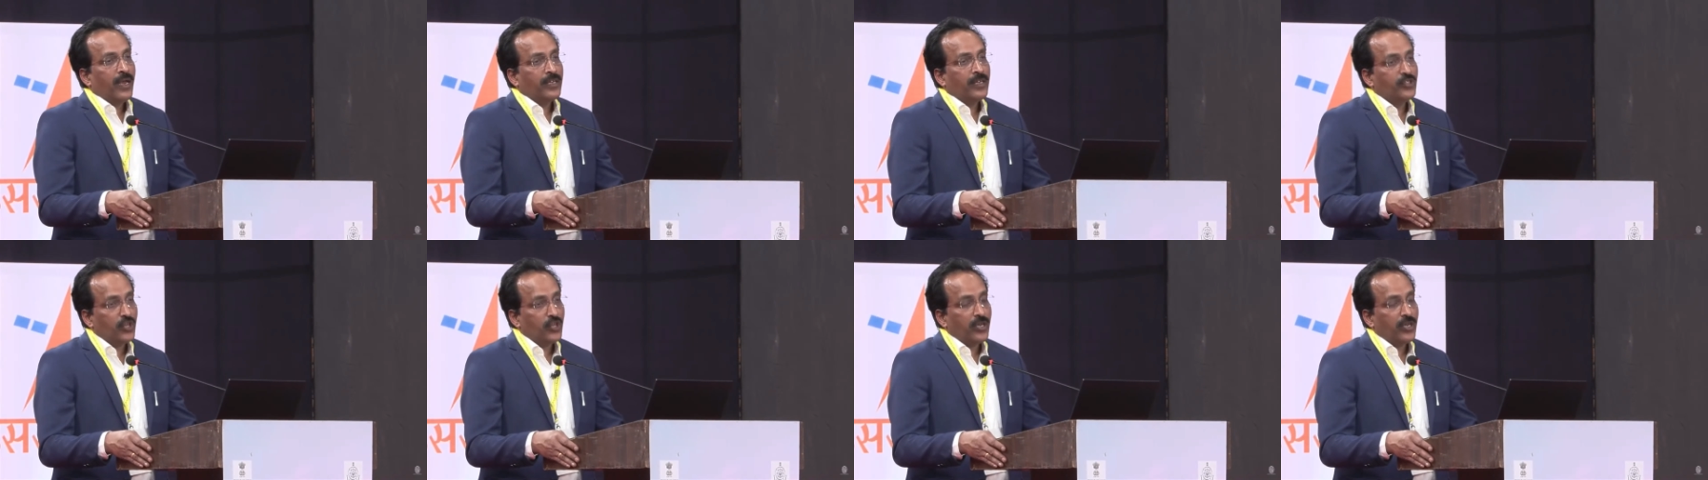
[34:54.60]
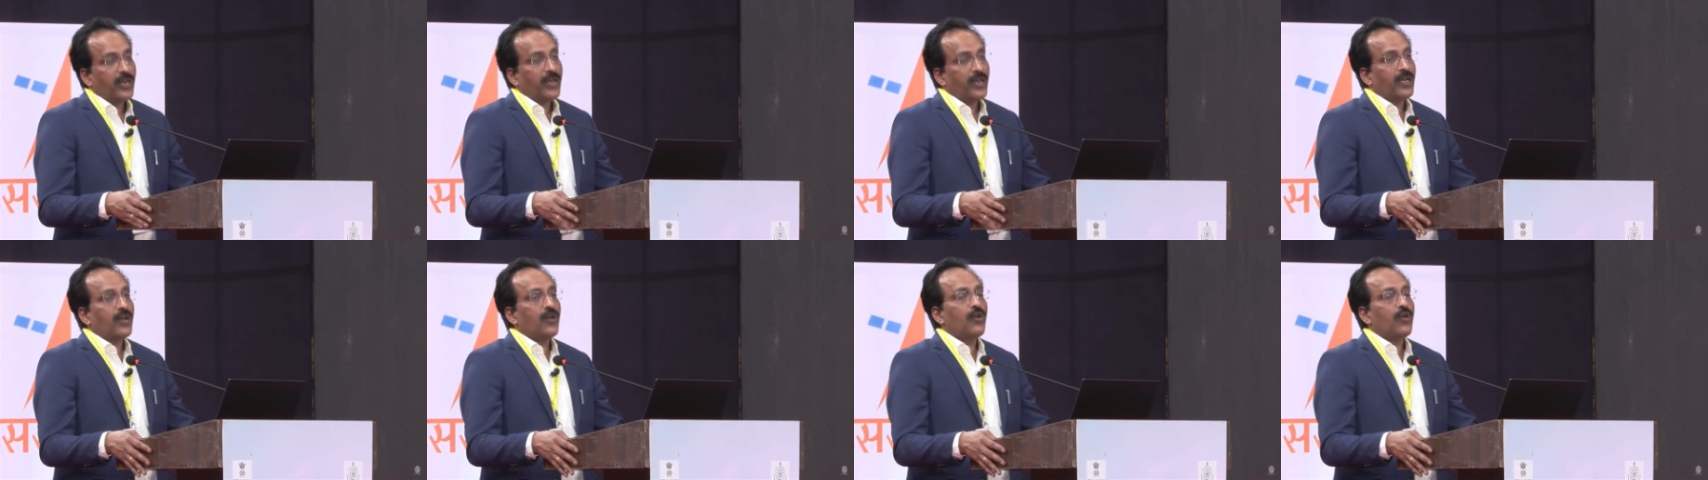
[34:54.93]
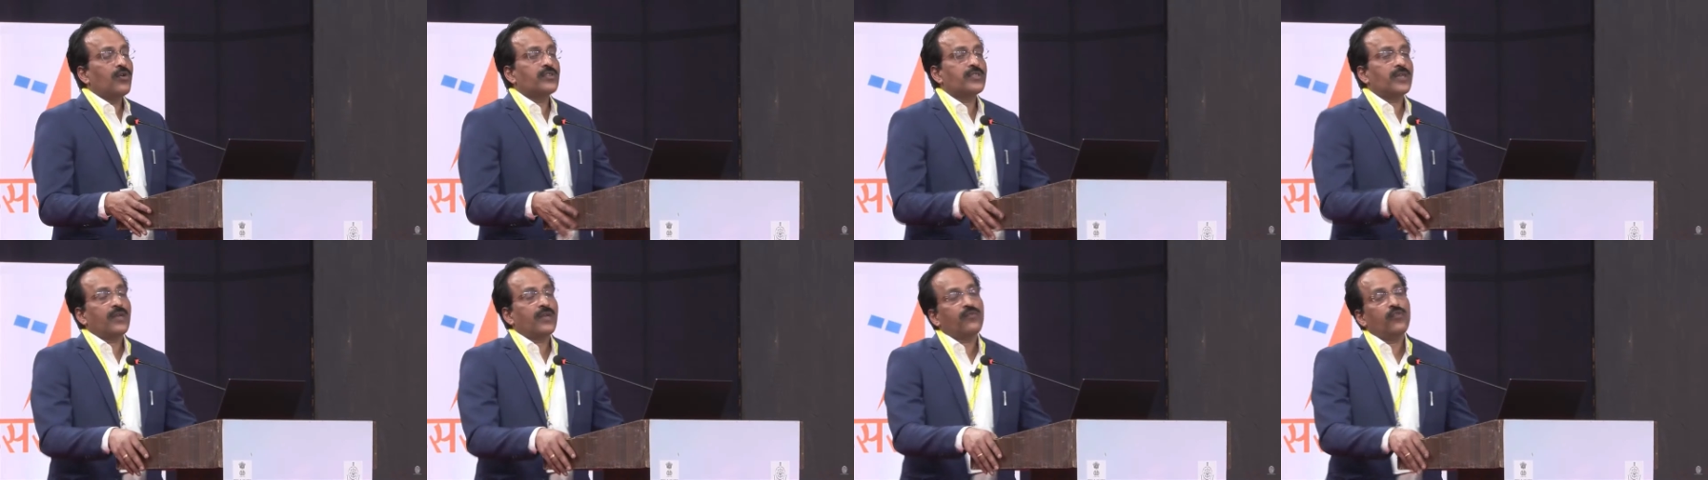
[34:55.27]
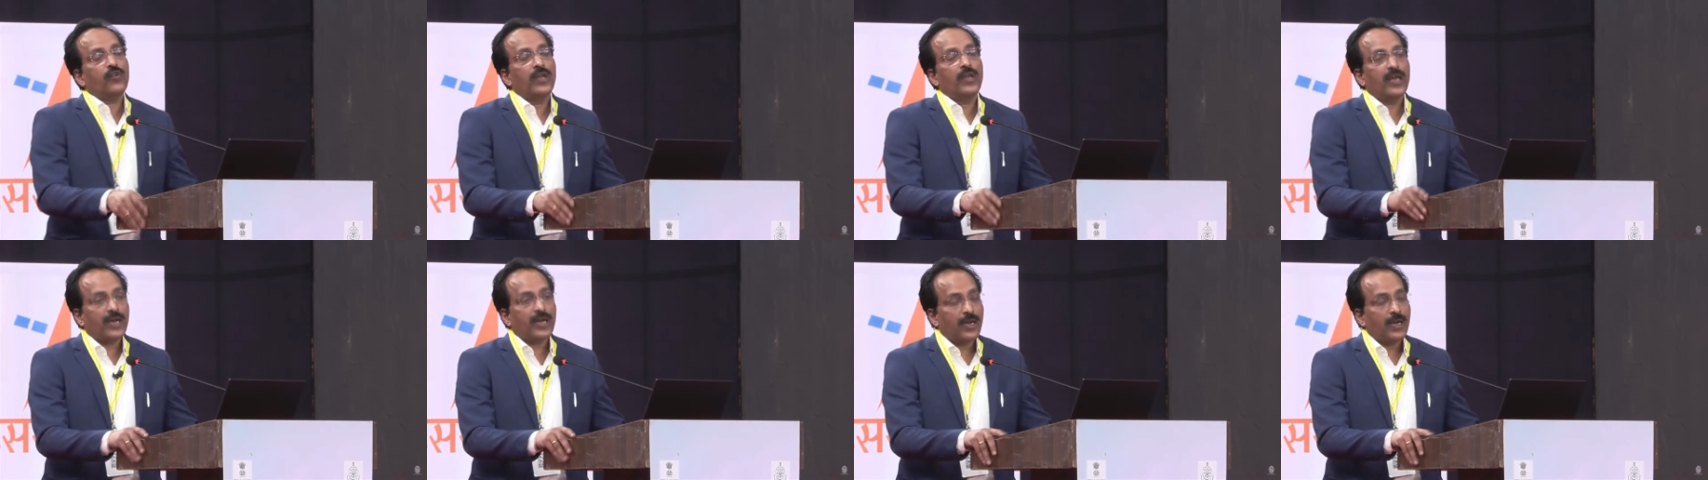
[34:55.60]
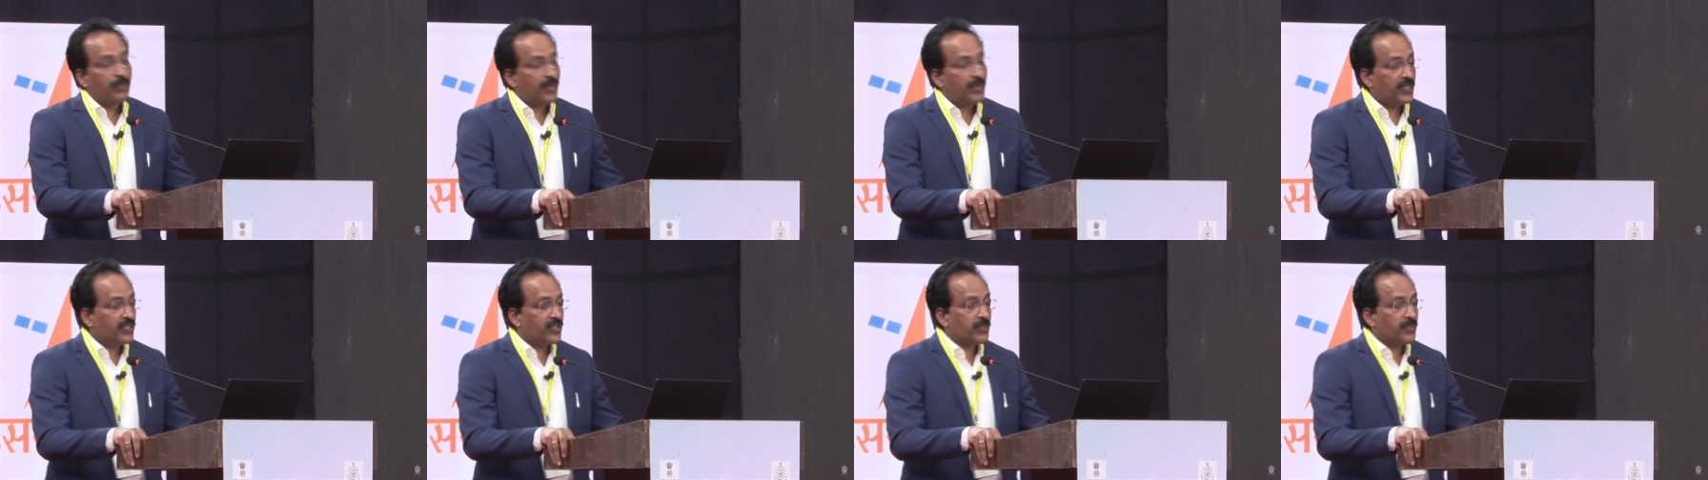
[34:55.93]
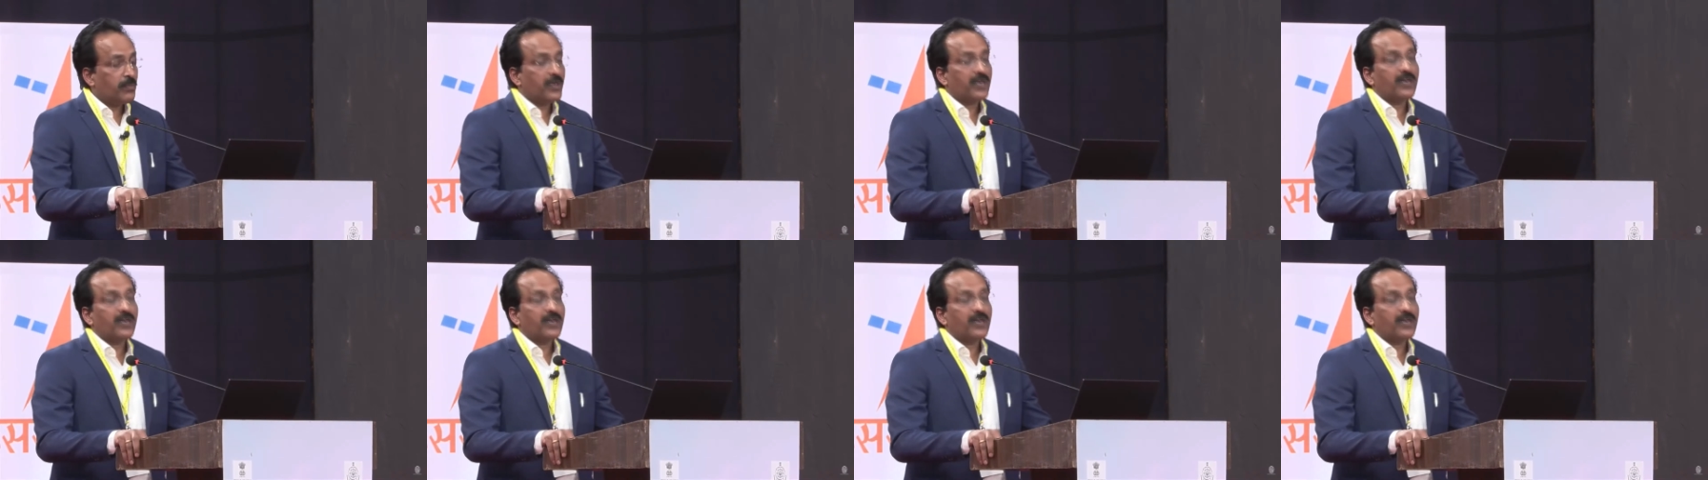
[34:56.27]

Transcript: engineering goals are fully accomplished,